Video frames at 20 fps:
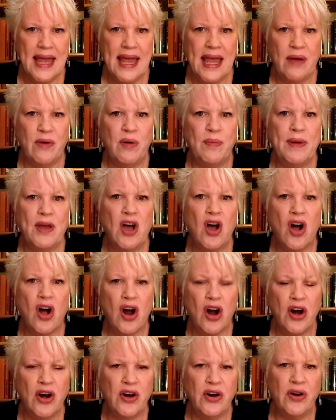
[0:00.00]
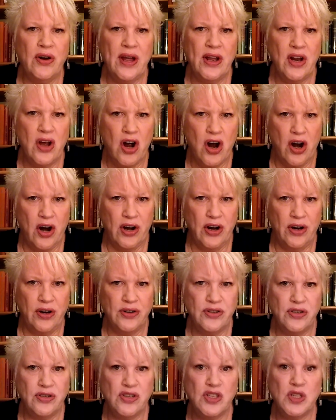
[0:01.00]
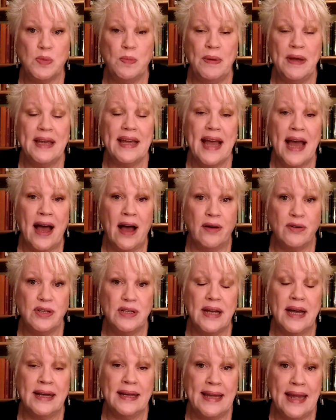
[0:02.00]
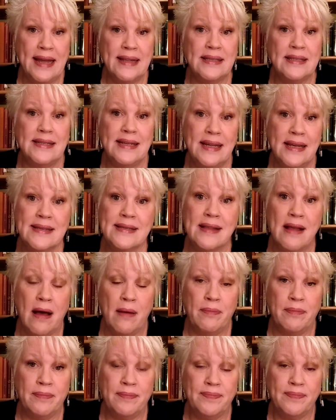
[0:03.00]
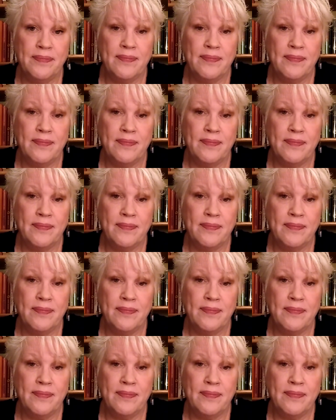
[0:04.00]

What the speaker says: it will be harder and harder to speak out against Islam.